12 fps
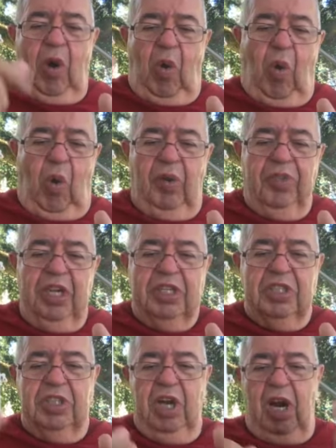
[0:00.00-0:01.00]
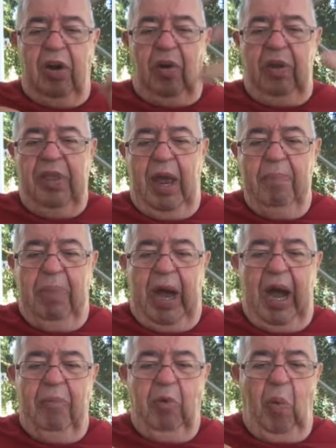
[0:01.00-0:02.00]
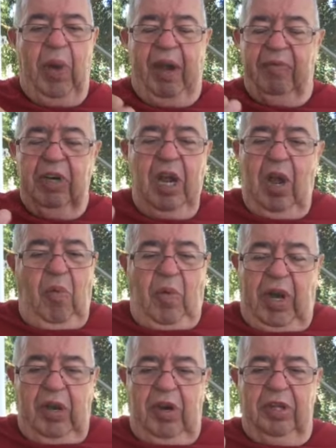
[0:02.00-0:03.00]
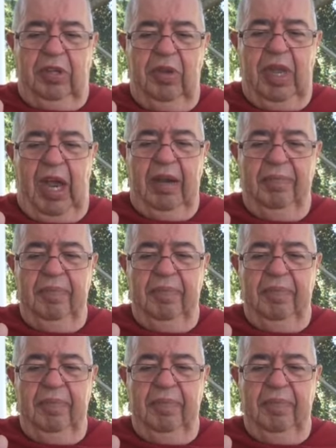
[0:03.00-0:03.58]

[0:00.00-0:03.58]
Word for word: or this chuck or that bob or whatever. We're not going to do that.